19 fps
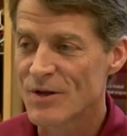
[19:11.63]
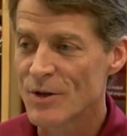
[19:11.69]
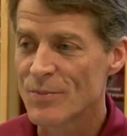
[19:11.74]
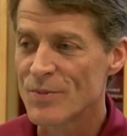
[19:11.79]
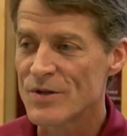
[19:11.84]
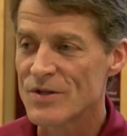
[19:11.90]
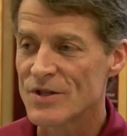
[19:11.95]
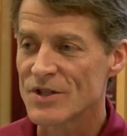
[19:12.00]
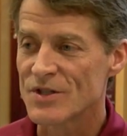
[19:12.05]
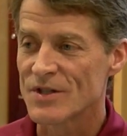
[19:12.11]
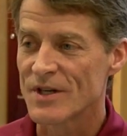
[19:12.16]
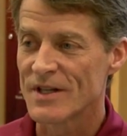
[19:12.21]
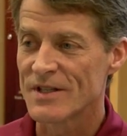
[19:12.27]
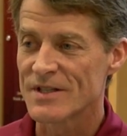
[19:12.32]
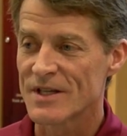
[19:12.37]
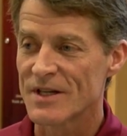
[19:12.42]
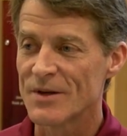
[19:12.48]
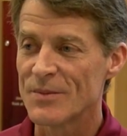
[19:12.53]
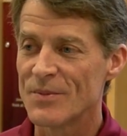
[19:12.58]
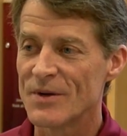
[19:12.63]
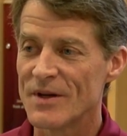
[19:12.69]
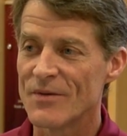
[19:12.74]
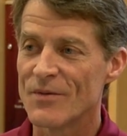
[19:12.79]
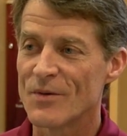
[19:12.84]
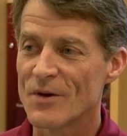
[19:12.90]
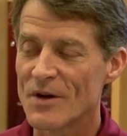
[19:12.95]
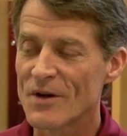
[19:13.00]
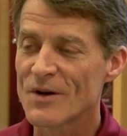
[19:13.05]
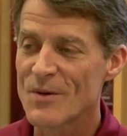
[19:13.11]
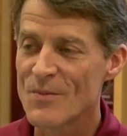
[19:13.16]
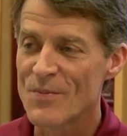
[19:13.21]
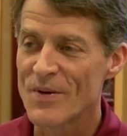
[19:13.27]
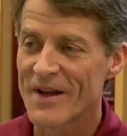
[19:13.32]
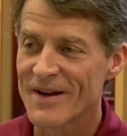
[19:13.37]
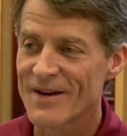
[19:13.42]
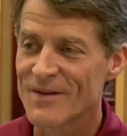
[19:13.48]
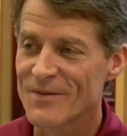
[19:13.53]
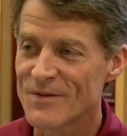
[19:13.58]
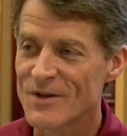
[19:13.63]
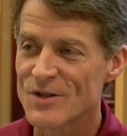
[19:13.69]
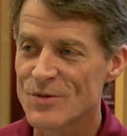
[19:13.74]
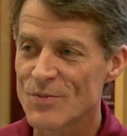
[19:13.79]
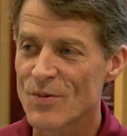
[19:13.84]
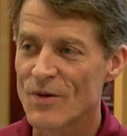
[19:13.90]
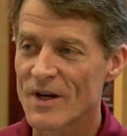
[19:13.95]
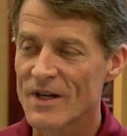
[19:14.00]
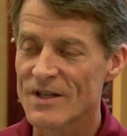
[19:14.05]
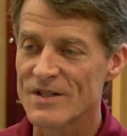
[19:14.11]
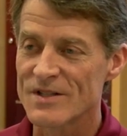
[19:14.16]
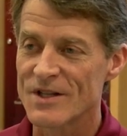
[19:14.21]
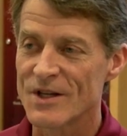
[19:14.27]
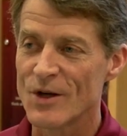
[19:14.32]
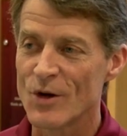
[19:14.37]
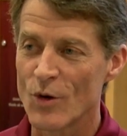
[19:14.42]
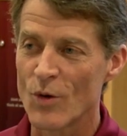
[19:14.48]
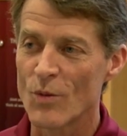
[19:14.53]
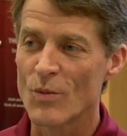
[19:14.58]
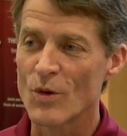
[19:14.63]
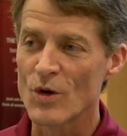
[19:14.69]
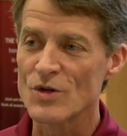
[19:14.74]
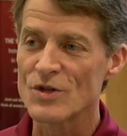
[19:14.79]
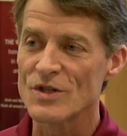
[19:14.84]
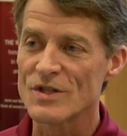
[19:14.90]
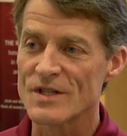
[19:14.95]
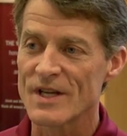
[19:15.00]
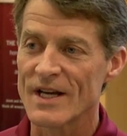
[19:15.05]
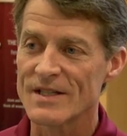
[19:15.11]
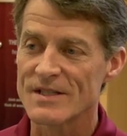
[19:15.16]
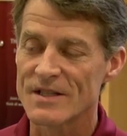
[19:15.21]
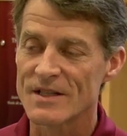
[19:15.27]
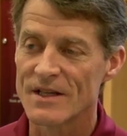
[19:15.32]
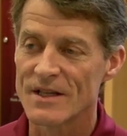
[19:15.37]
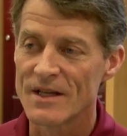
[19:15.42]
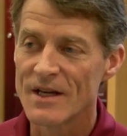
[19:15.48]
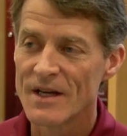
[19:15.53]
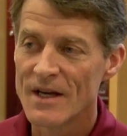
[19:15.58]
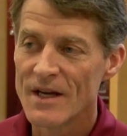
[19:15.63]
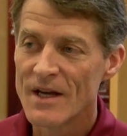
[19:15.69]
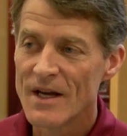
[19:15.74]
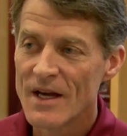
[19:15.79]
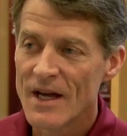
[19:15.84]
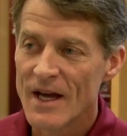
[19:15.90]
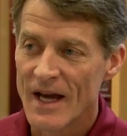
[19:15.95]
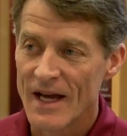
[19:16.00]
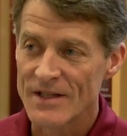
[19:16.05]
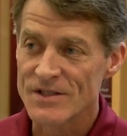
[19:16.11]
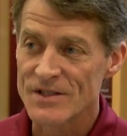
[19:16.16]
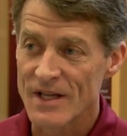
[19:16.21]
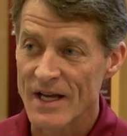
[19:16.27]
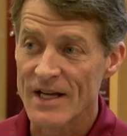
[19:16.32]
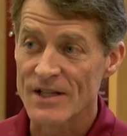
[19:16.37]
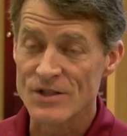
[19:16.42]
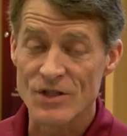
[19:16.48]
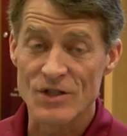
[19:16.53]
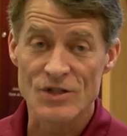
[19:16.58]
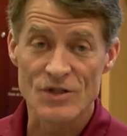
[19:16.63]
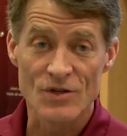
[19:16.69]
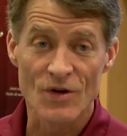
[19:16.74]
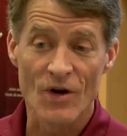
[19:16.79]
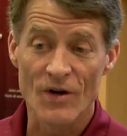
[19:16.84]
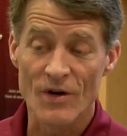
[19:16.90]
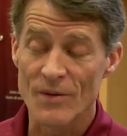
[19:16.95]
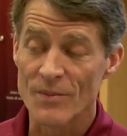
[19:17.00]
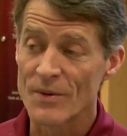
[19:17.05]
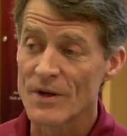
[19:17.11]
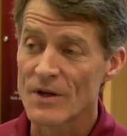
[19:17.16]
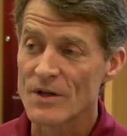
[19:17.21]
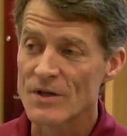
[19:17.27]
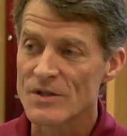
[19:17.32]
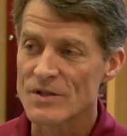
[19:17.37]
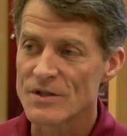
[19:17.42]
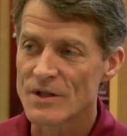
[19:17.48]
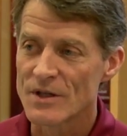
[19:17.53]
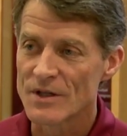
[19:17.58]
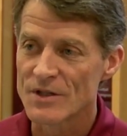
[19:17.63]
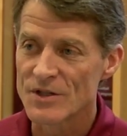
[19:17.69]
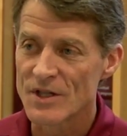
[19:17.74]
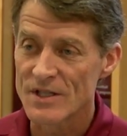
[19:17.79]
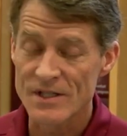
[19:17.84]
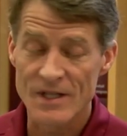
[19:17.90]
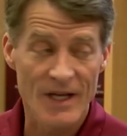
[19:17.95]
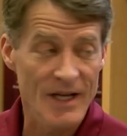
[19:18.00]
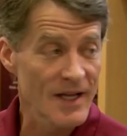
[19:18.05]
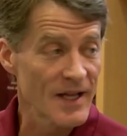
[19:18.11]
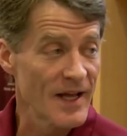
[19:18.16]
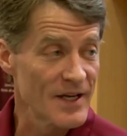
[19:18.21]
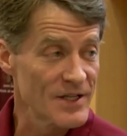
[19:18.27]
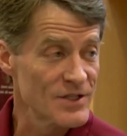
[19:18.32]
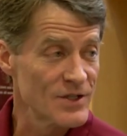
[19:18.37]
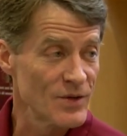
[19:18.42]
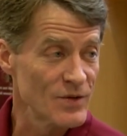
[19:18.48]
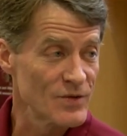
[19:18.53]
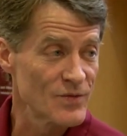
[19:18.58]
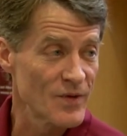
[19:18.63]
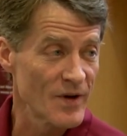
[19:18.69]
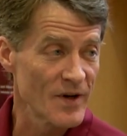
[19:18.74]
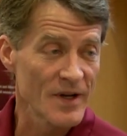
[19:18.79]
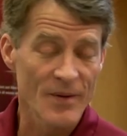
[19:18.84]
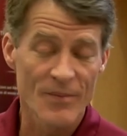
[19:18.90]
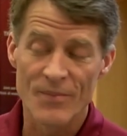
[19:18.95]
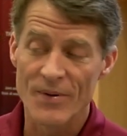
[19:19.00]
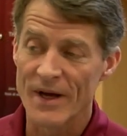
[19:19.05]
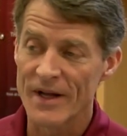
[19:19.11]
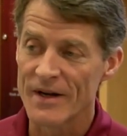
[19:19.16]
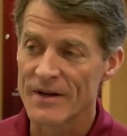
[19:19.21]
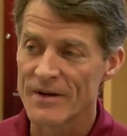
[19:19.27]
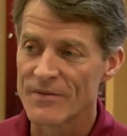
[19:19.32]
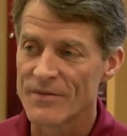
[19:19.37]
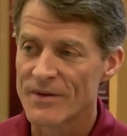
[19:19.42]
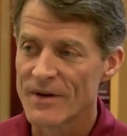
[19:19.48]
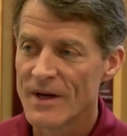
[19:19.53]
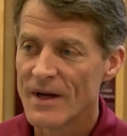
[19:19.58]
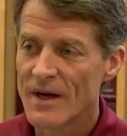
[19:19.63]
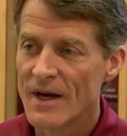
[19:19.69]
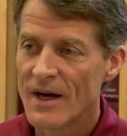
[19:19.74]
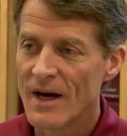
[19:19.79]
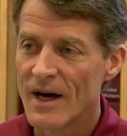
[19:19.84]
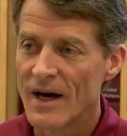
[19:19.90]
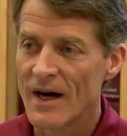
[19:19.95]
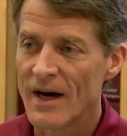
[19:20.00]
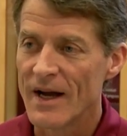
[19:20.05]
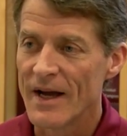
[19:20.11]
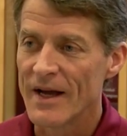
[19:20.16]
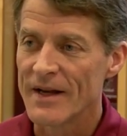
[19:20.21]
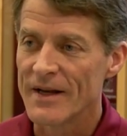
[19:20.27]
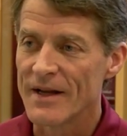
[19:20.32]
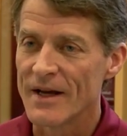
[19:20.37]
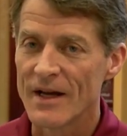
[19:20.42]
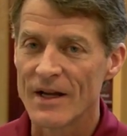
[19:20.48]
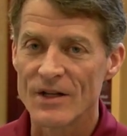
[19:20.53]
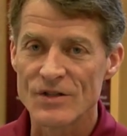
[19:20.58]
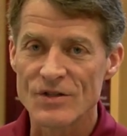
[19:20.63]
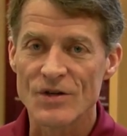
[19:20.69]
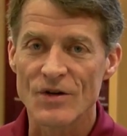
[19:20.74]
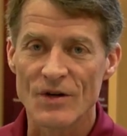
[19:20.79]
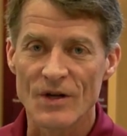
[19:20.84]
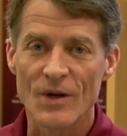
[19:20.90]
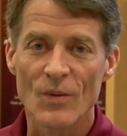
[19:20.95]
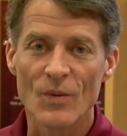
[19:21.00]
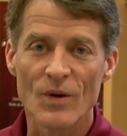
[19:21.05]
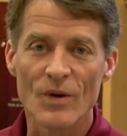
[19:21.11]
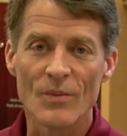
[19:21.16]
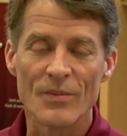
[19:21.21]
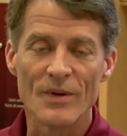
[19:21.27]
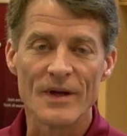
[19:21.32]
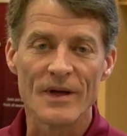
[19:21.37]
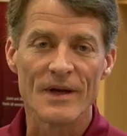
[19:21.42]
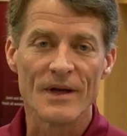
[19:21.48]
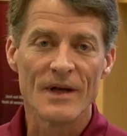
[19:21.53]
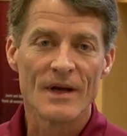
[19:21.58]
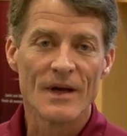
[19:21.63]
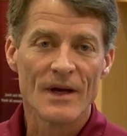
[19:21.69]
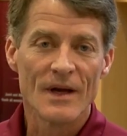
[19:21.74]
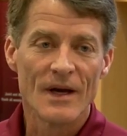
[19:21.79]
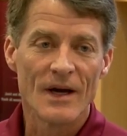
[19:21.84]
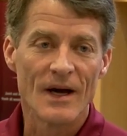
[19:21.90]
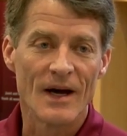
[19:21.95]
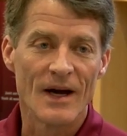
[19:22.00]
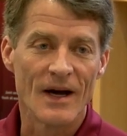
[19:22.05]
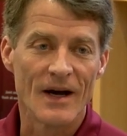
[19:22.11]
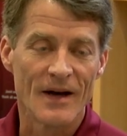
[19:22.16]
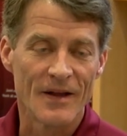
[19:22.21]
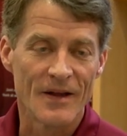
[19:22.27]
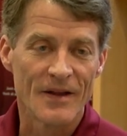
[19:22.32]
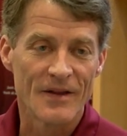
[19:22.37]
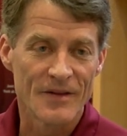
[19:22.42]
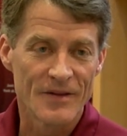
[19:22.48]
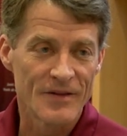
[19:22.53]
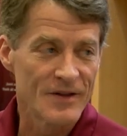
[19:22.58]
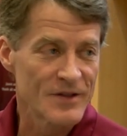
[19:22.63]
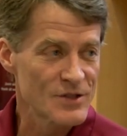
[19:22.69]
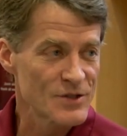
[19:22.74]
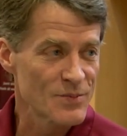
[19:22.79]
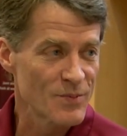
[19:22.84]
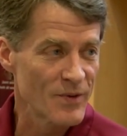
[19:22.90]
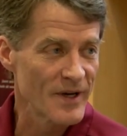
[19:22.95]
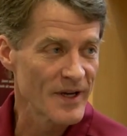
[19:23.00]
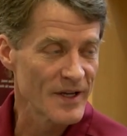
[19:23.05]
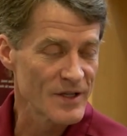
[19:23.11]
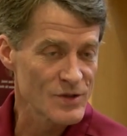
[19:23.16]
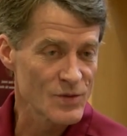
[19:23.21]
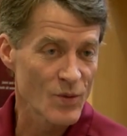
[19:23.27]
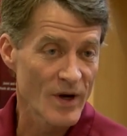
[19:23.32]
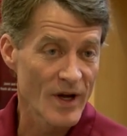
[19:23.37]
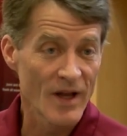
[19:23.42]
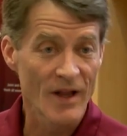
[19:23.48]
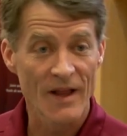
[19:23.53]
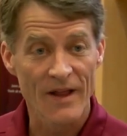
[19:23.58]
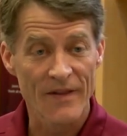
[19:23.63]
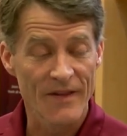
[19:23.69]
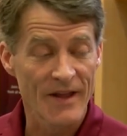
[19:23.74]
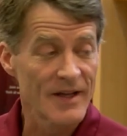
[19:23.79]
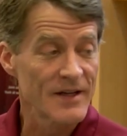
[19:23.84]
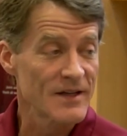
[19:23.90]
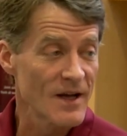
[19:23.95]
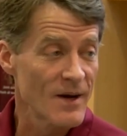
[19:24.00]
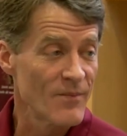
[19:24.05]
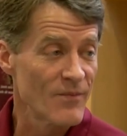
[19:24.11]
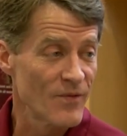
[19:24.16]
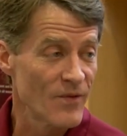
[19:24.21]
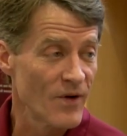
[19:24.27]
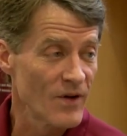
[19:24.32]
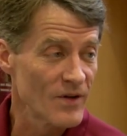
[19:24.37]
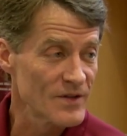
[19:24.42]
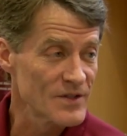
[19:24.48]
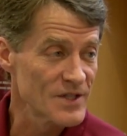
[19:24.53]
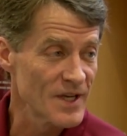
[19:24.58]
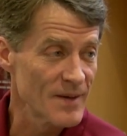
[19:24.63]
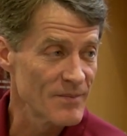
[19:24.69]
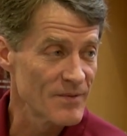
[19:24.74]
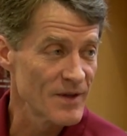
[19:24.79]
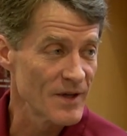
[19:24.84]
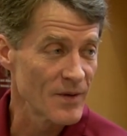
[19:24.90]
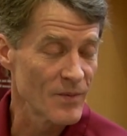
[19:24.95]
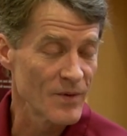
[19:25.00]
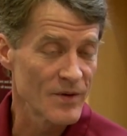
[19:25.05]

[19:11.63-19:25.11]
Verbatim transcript: to the position. It's going to be real competitive this spring to see who emerges as the as as the starter because uh, just like last year, it was very competitive. Sure. Uh, and uh, it certainly will be uh, this spring as well, and then come fall, the same thing